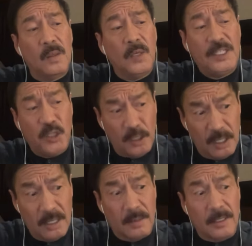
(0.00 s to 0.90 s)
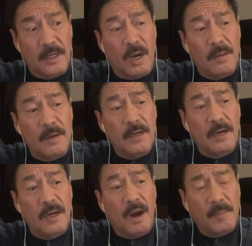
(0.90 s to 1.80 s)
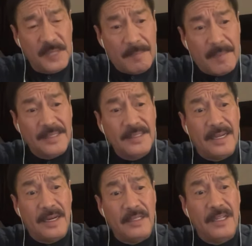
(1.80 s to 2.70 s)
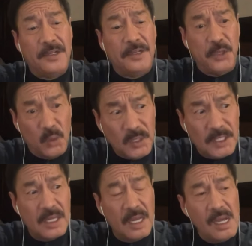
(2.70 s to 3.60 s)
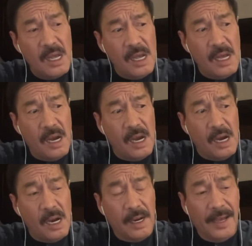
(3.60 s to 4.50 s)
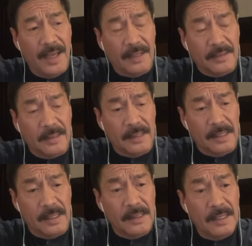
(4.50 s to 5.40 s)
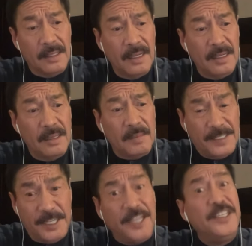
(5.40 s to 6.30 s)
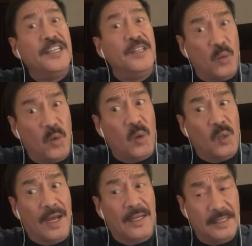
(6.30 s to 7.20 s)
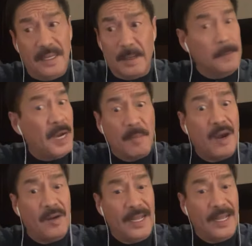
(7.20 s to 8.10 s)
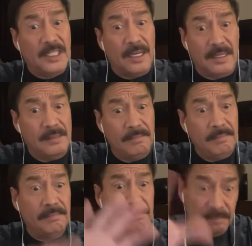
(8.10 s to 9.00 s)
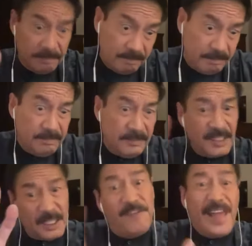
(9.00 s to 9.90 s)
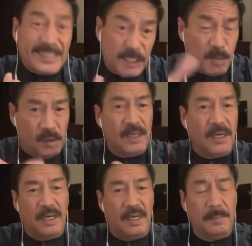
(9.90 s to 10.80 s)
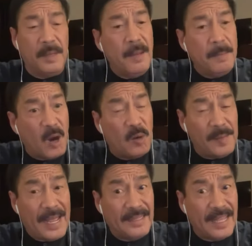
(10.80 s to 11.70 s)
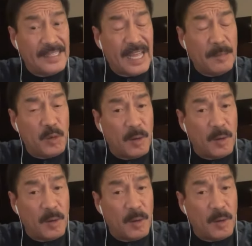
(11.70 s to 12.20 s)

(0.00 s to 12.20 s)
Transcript: We should optimize their use and by changing their role as primarily as a flexible power plant that can